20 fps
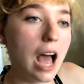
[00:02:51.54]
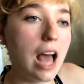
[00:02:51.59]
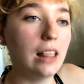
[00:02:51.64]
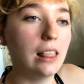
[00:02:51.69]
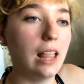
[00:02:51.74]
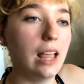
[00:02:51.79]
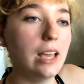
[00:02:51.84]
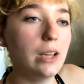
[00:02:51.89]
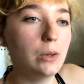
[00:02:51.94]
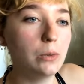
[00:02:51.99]
I
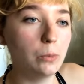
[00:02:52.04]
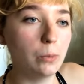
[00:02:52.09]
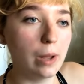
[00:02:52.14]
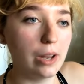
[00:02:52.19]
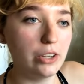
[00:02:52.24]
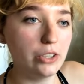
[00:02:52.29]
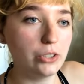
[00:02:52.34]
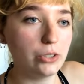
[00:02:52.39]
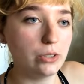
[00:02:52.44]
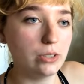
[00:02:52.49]
like
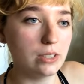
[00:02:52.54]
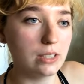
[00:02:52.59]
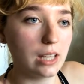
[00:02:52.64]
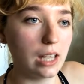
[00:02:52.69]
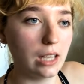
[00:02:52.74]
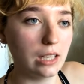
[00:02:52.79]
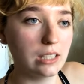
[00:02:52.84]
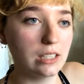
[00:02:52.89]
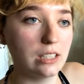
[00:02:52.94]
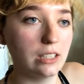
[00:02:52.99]
Wenjun's
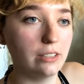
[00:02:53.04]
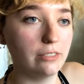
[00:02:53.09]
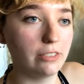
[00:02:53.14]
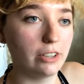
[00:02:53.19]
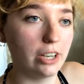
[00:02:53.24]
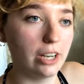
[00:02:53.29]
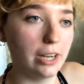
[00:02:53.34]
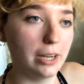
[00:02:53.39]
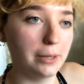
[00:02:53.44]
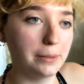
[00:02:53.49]
like
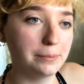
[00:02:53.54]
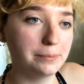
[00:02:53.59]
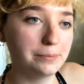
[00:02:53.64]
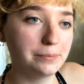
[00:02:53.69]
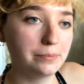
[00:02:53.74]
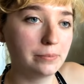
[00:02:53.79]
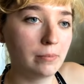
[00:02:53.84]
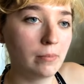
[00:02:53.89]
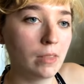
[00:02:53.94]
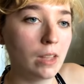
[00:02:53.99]
silver hair.
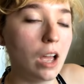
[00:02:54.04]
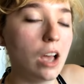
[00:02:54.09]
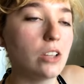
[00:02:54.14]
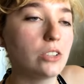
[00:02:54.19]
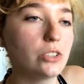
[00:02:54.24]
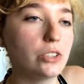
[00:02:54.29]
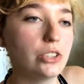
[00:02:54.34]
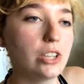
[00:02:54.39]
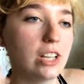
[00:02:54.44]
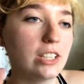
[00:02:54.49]

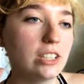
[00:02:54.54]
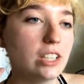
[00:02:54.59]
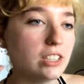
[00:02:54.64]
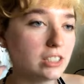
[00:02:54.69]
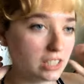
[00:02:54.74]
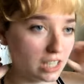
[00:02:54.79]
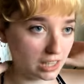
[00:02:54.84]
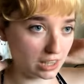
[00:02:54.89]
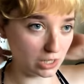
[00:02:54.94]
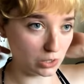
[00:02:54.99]
Also, Chang
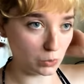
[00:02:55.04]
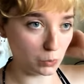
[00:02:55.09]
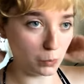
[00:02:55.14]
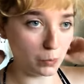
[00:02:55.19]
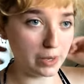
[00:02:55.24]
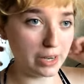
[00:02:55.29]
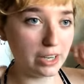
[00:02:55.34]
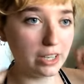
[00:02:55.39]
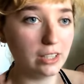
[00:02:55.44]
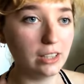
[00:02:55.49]
Chang's got this
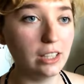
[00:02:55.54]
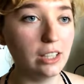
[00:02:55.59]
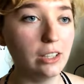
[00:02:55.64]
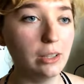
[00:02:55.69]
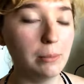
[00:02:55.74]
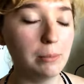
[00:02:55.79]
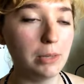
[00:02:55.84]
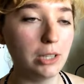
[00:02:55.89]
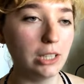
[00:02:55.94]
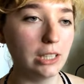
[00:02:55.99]
weird
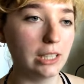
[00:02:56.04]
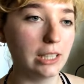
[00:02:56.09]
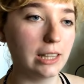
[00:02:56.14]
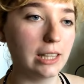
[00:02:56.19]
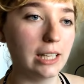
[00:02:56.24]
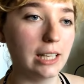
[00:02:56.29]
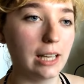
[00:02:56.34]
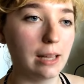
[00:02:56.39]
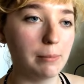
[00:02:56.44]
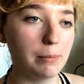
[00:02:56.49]
little mullet
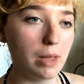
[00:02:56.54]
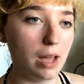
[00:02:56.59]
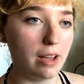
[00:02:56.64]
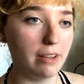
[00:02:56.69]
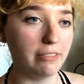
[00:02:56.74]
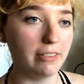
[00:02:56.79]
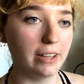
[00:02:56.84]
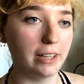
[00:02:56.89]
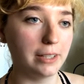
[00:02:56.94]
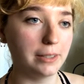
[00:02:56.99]
thing I'm
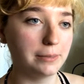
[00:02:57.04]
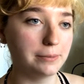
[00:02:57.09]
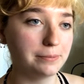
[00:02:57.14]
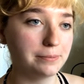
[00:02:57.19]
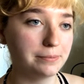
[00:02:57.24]
not a fan.